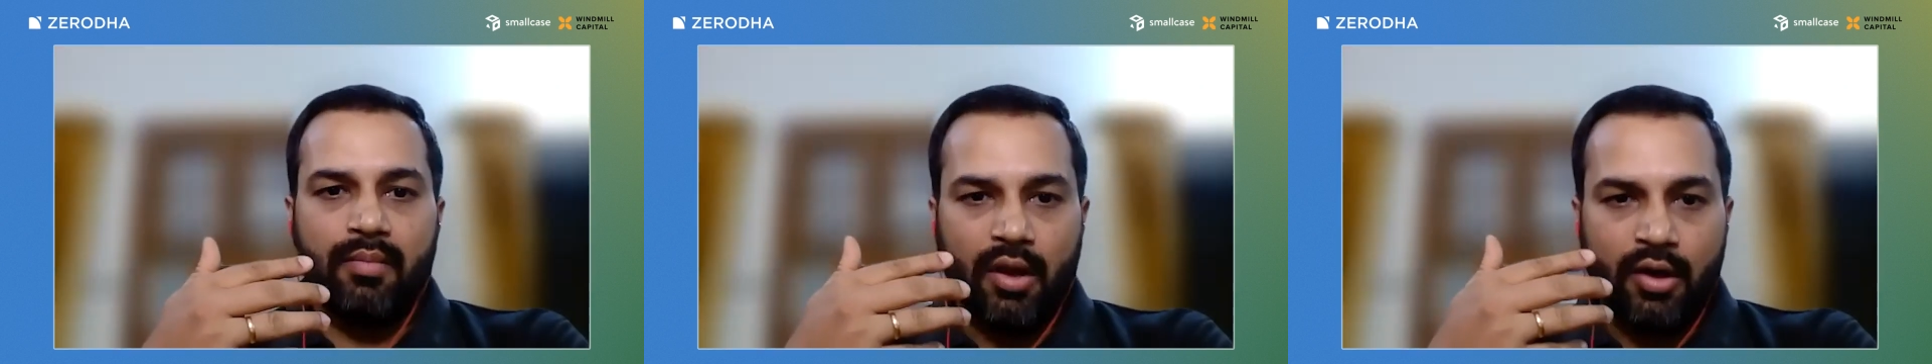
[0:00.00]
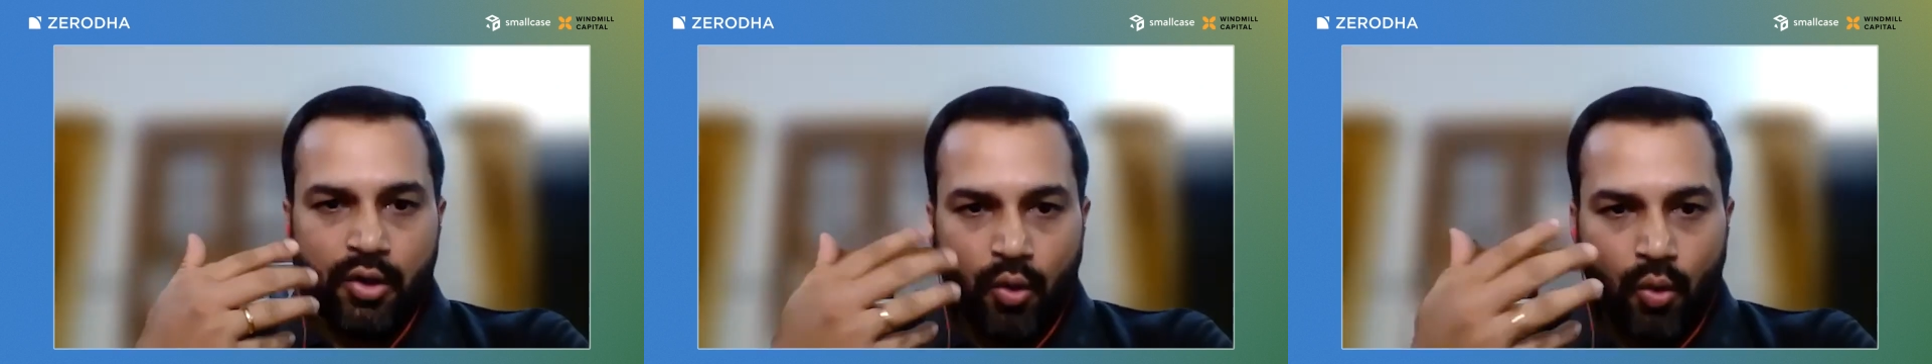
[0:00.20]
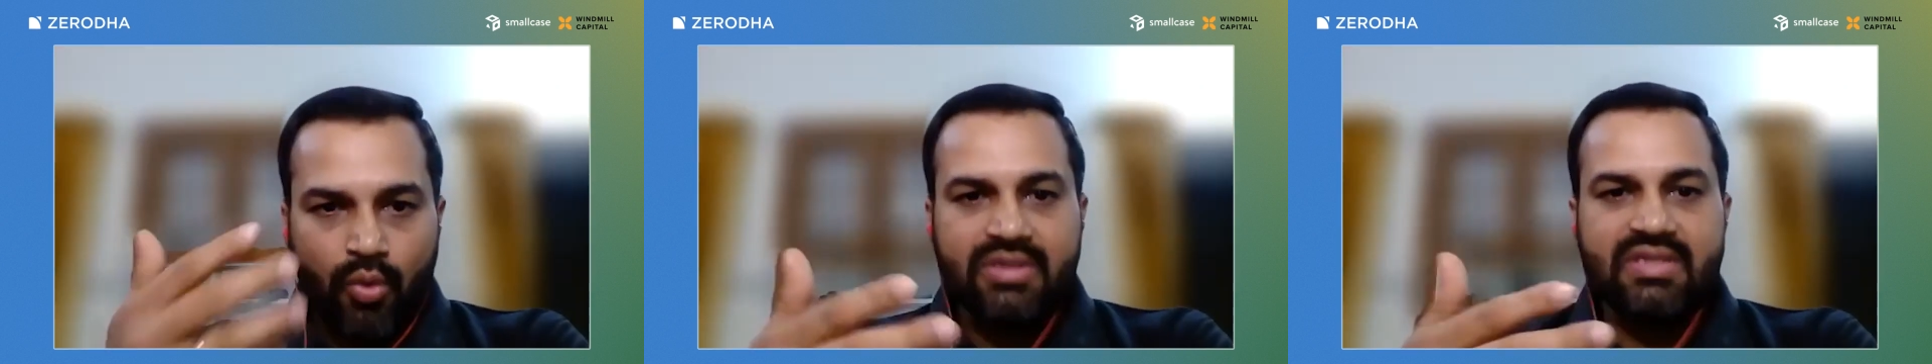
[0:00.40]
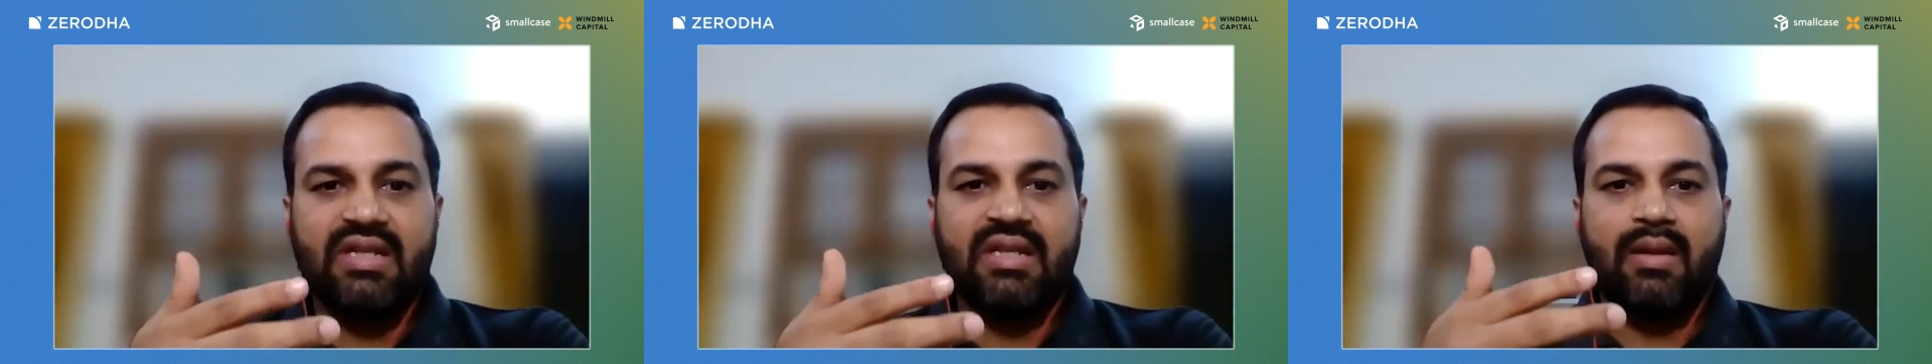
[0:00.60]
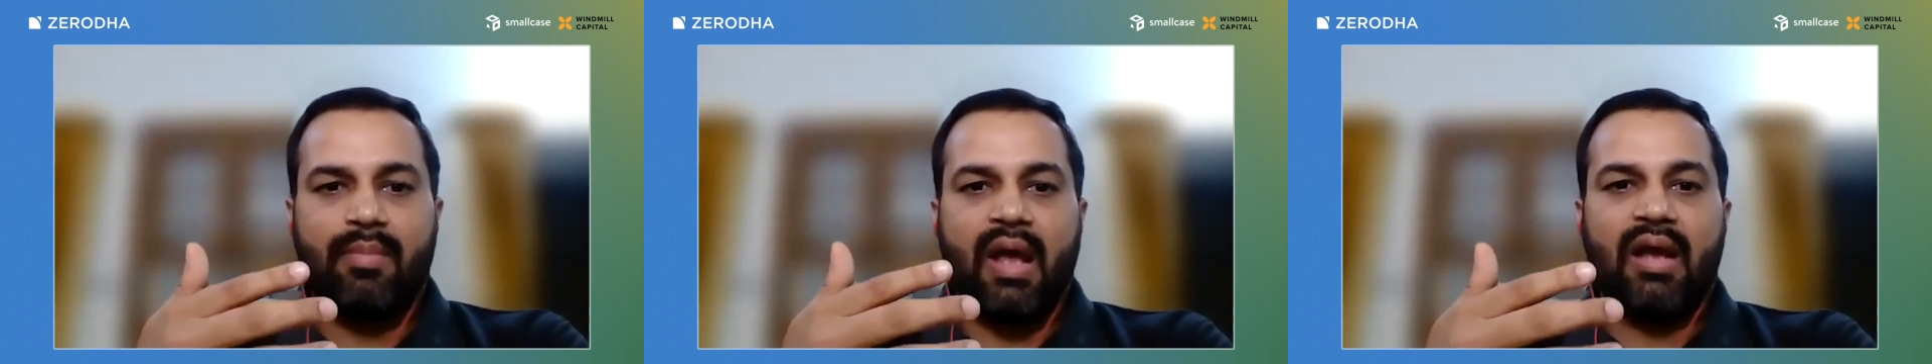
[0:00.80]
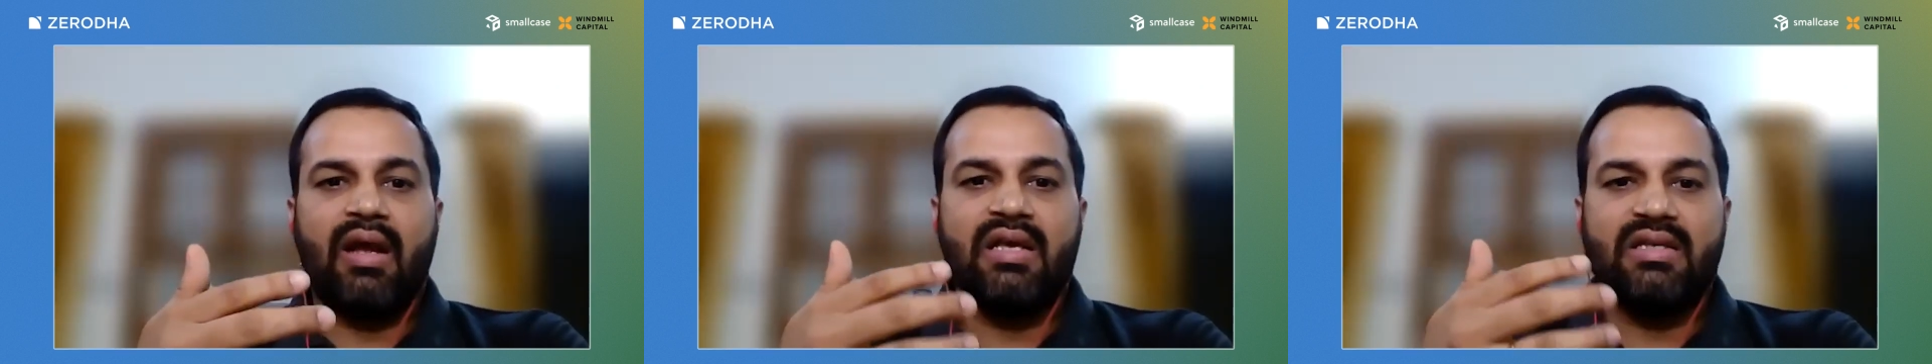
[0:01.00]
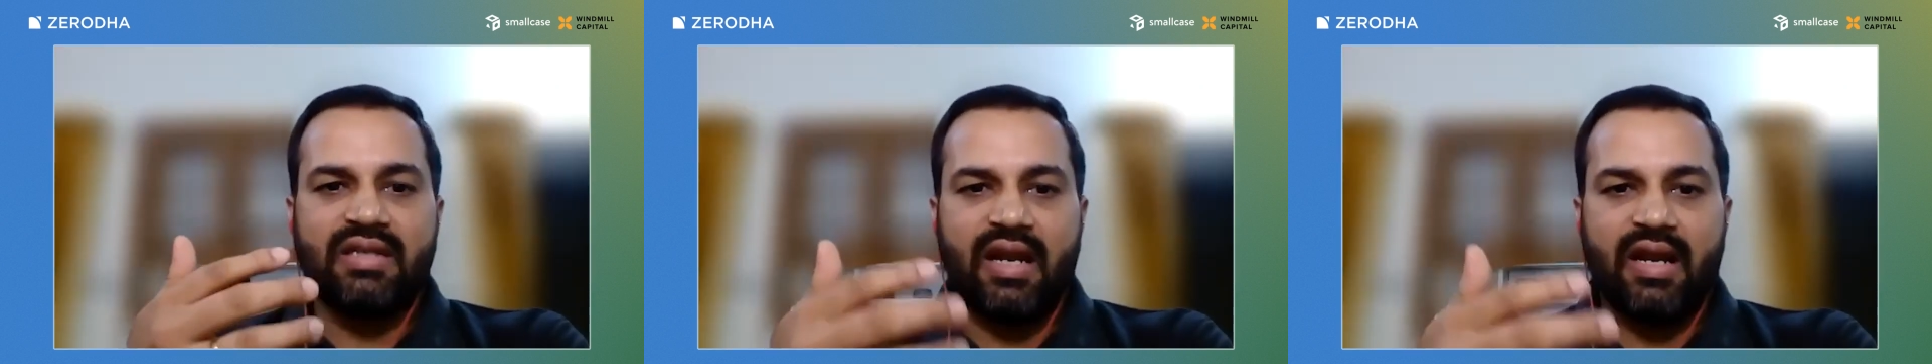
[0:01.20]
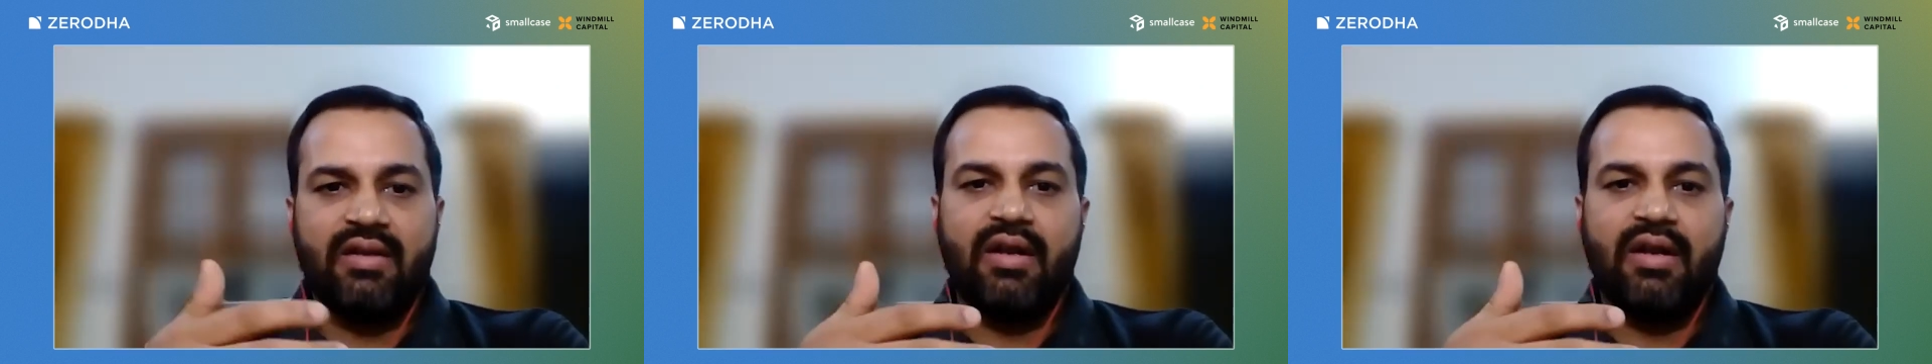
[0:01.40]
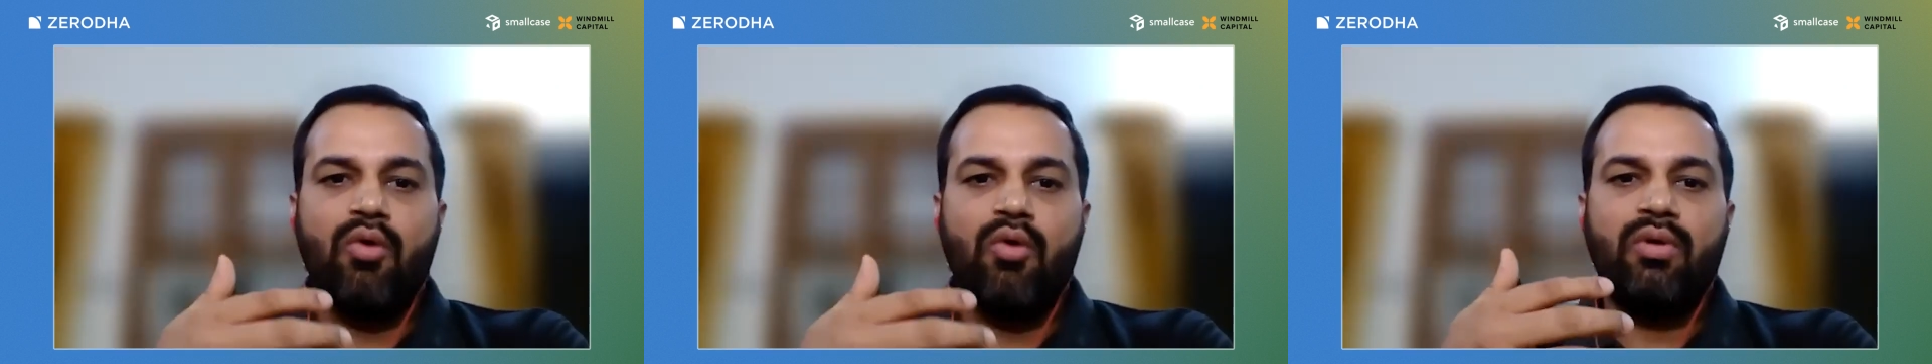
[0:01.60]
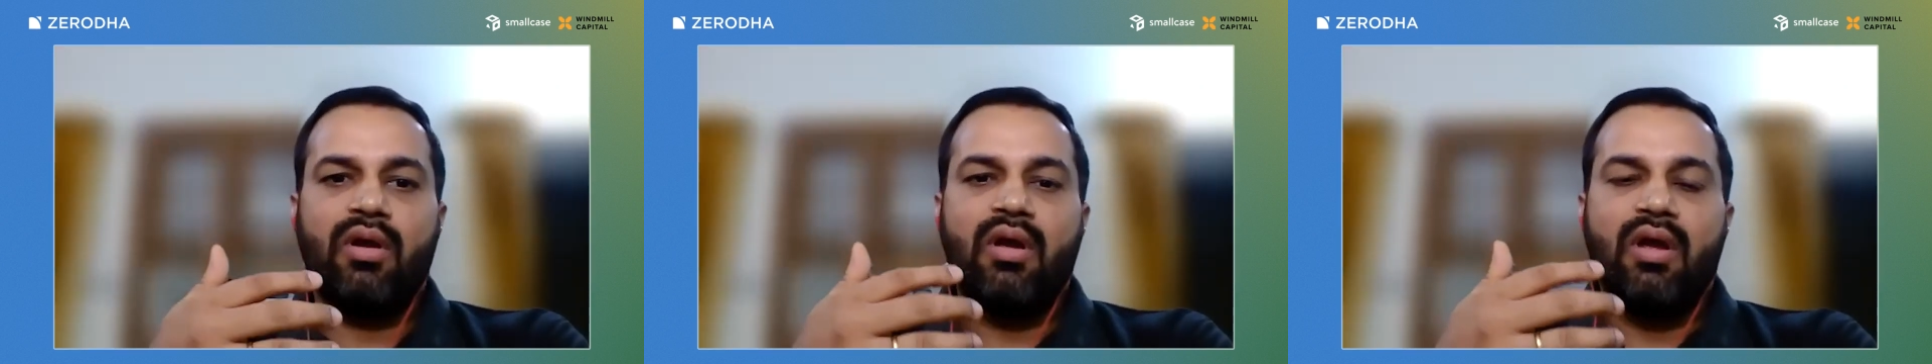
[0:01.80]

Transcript: loans that the bank has lent out